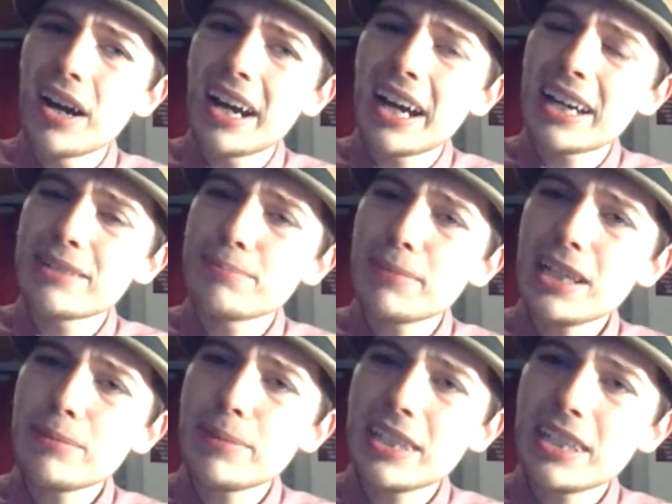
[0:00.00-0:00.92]
and
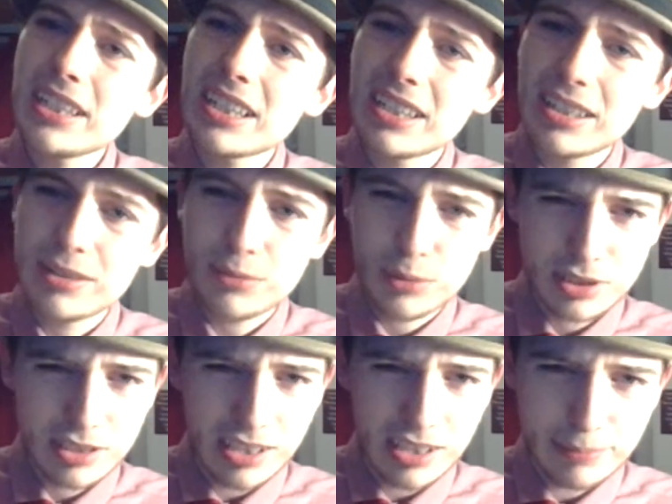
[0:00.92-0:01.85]
maybe what's
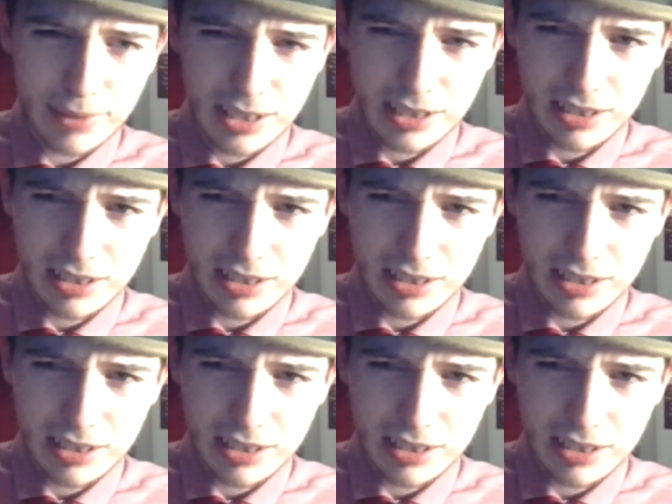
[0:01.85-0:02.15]
her name?